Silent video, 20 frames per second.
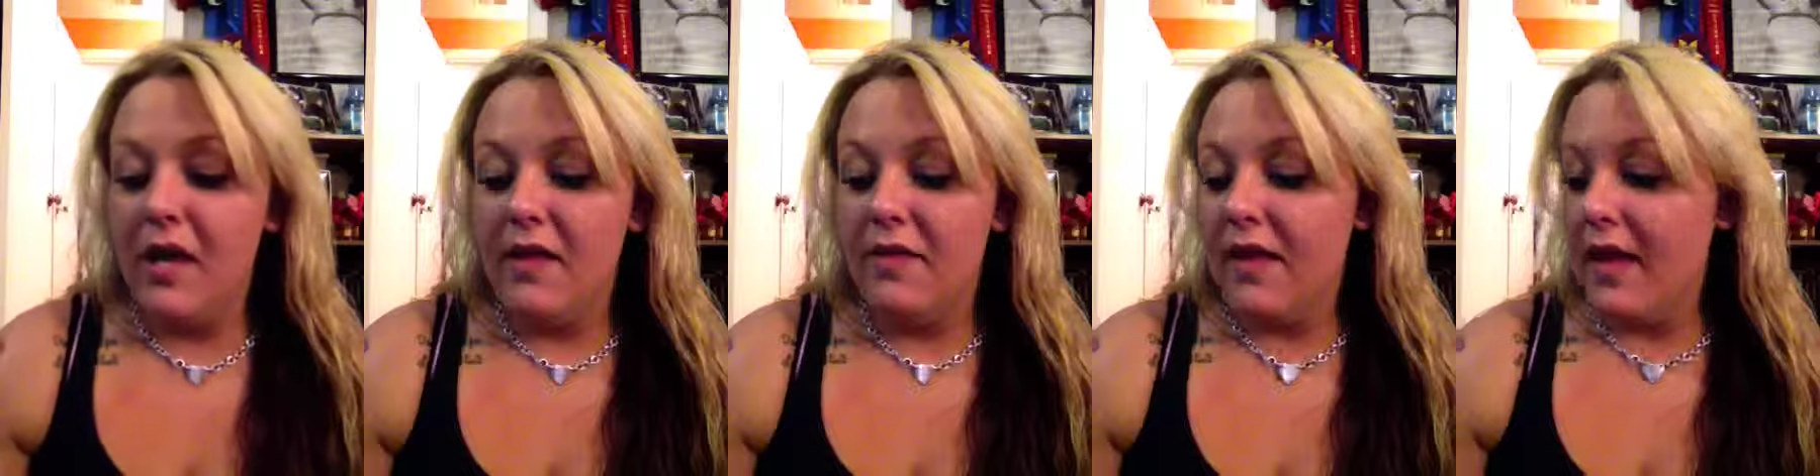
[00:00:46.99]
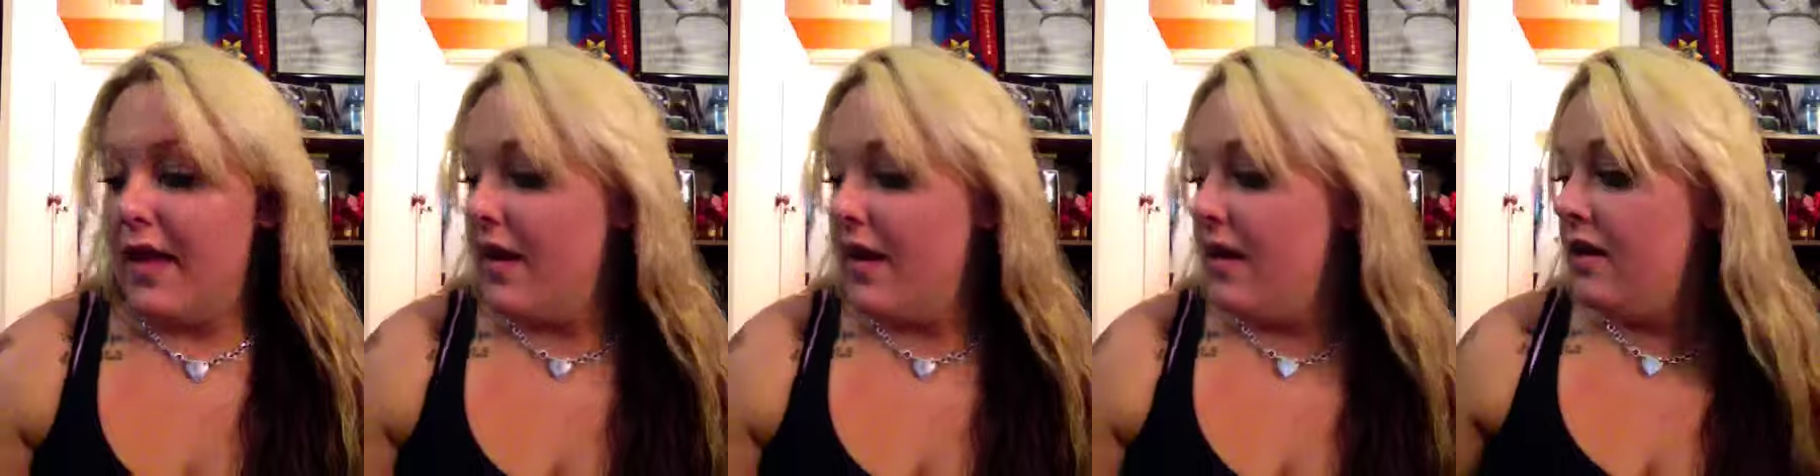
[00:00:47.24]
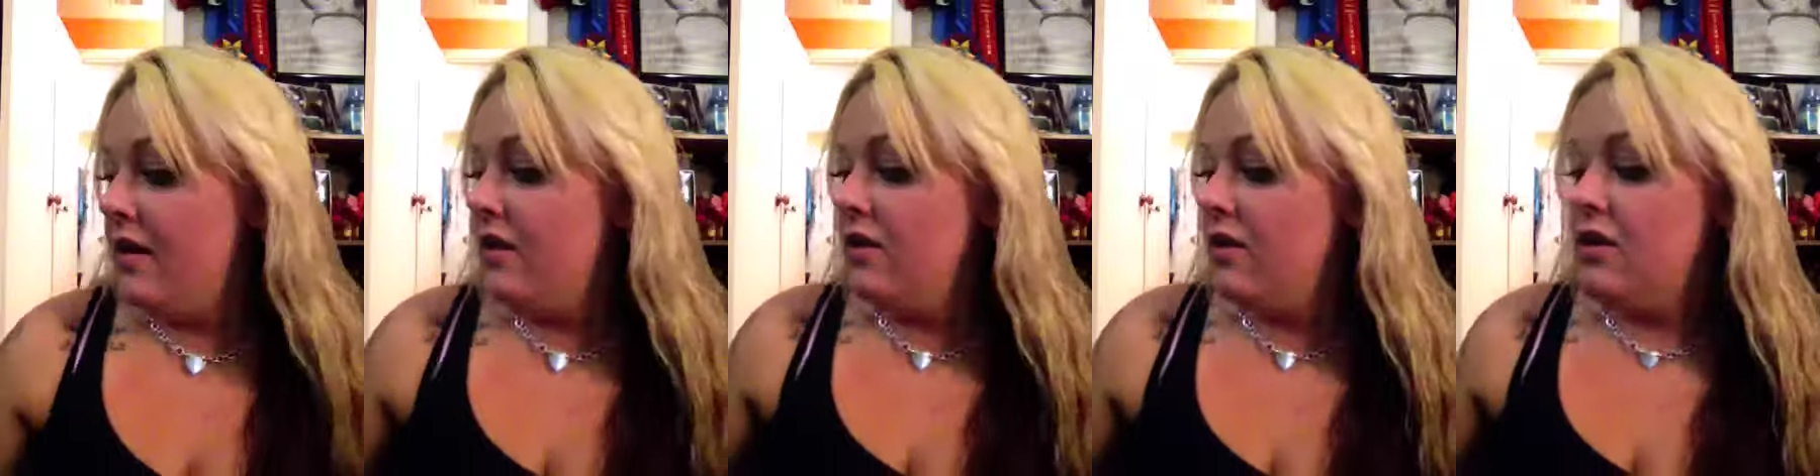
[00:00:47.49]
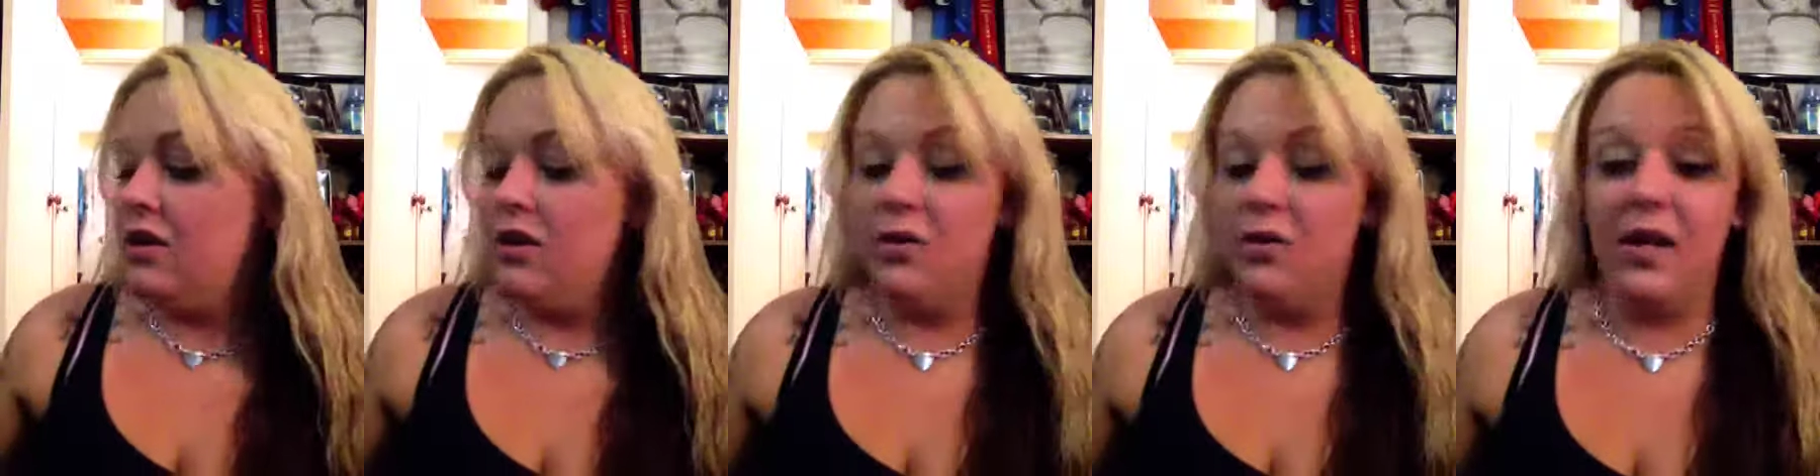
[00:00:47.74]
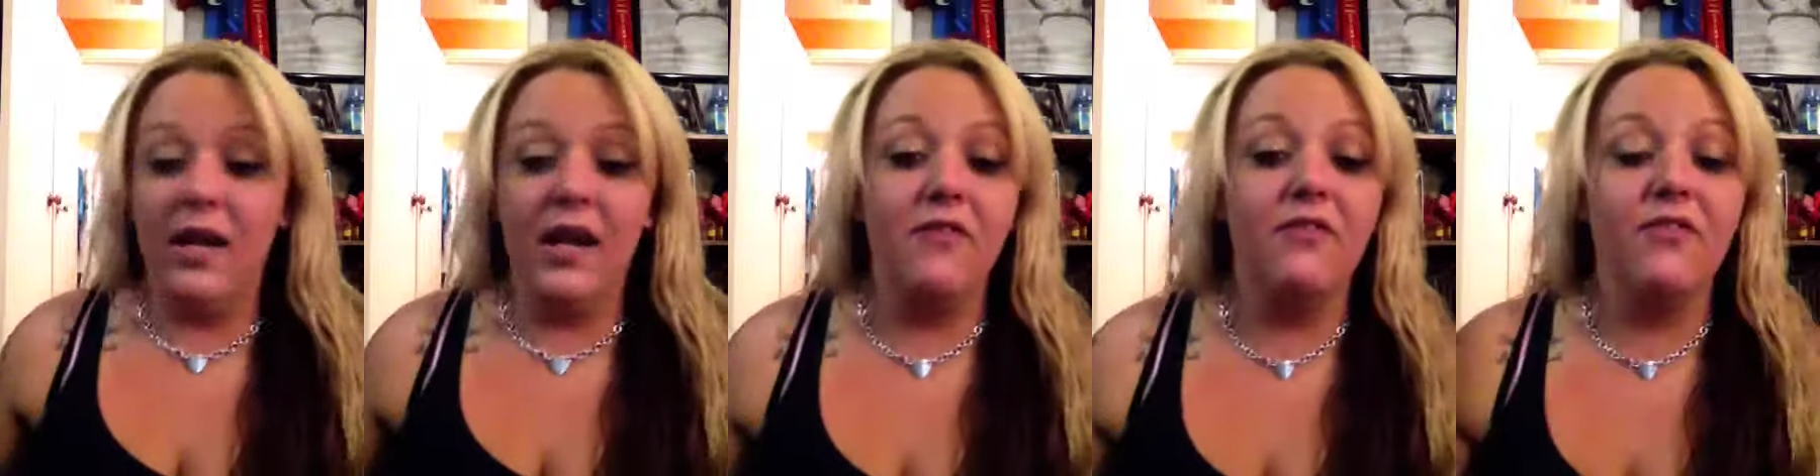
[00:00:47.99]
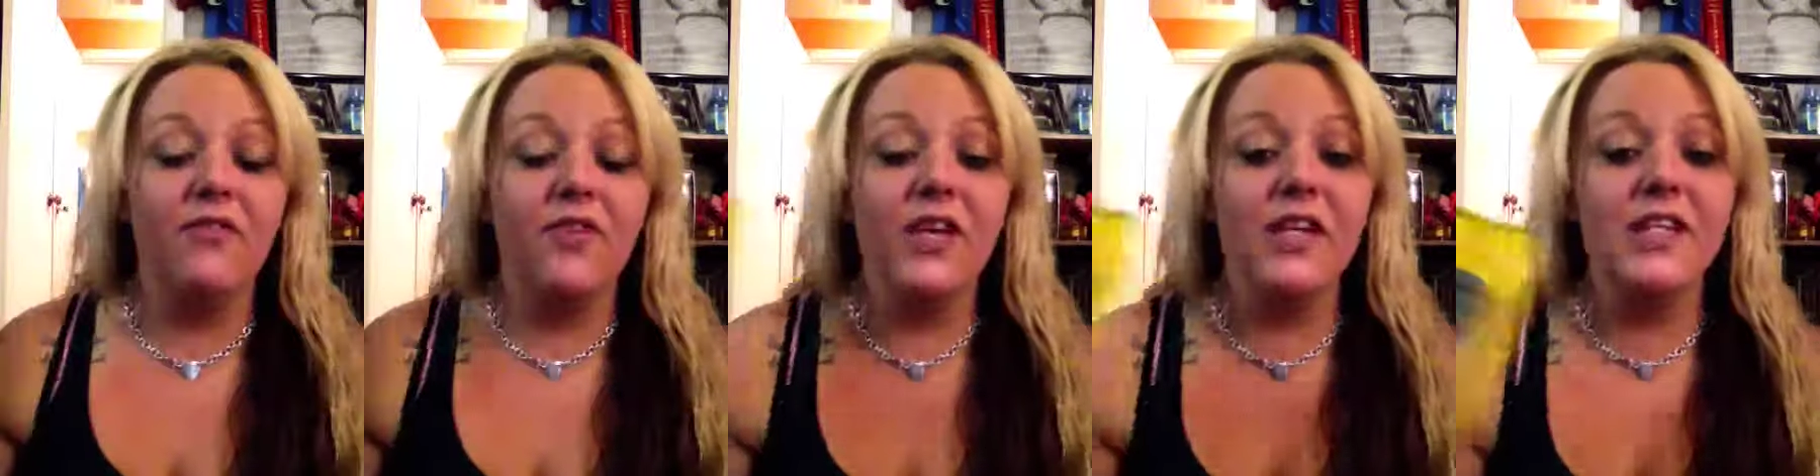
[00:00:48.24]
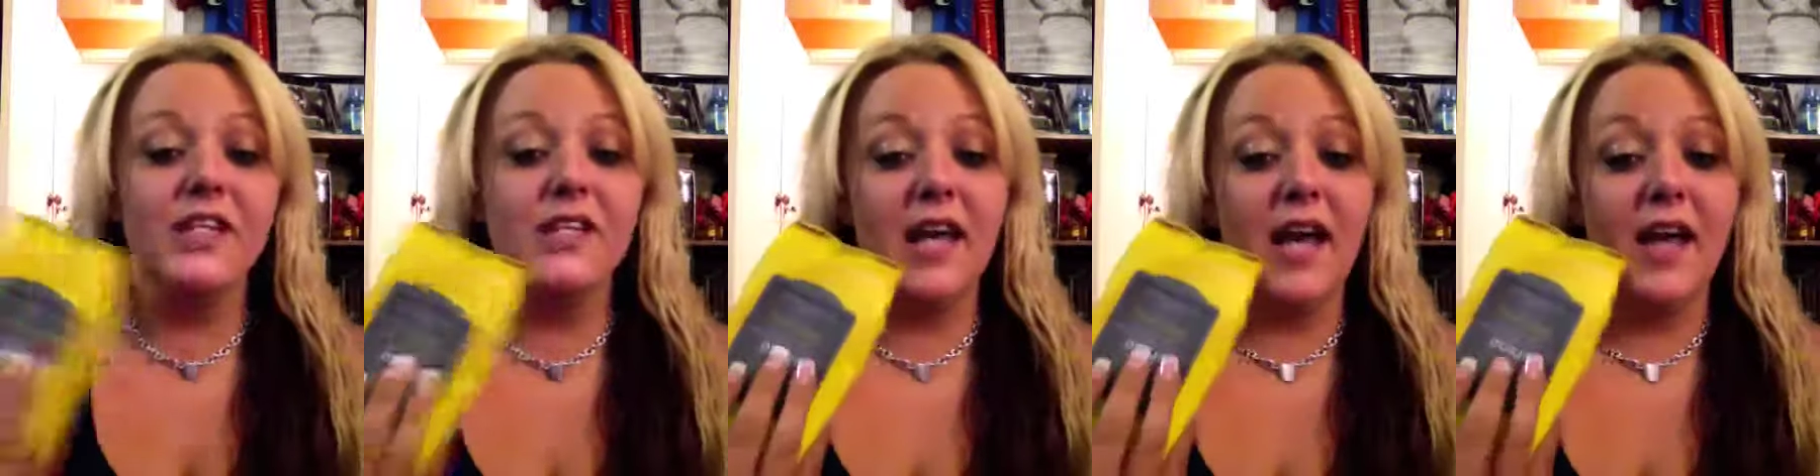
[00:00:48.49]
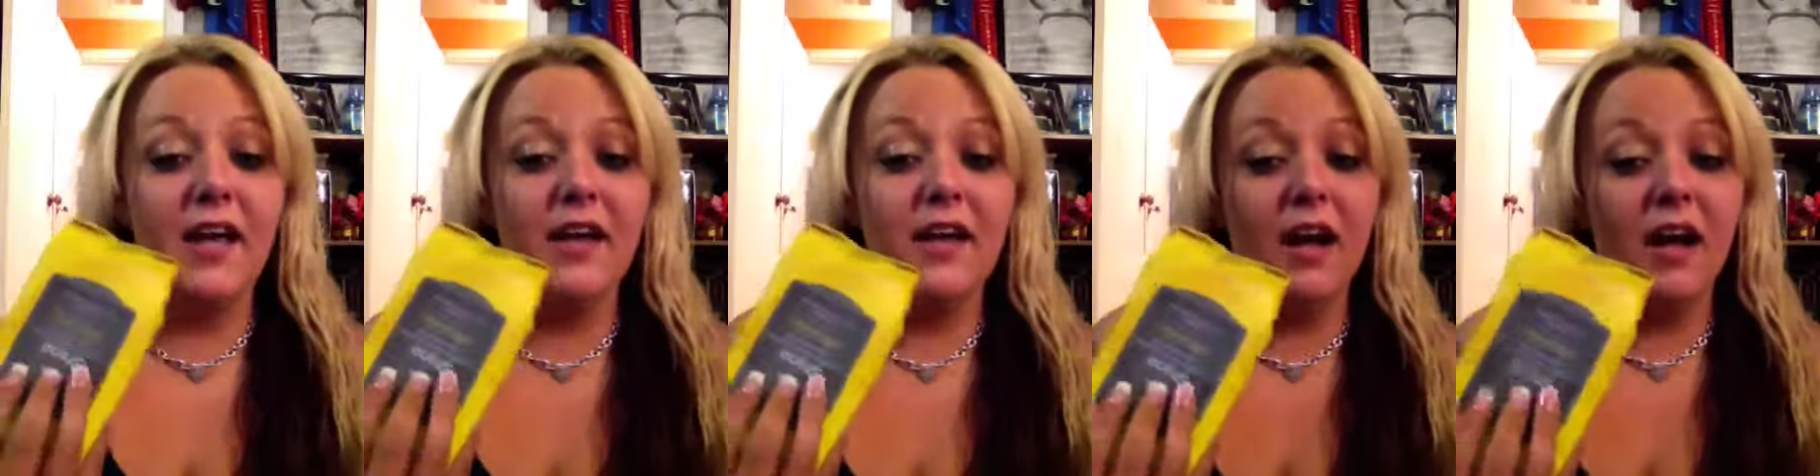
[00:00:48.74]
then you get a free
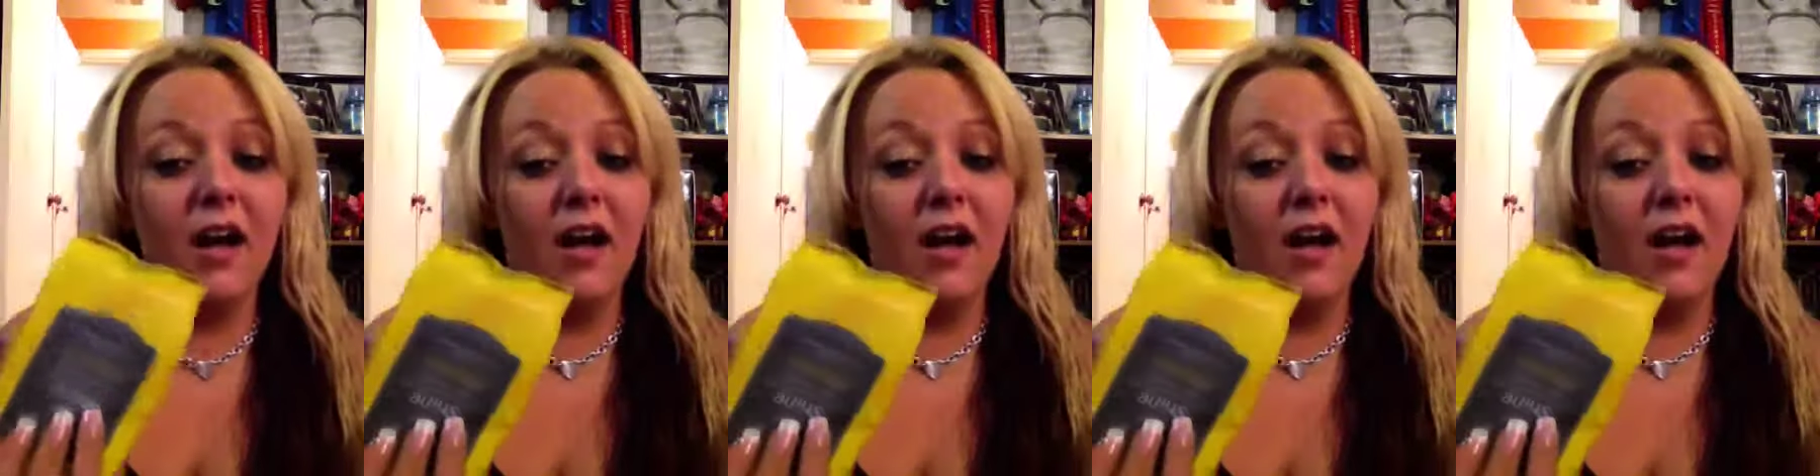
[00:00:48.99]
set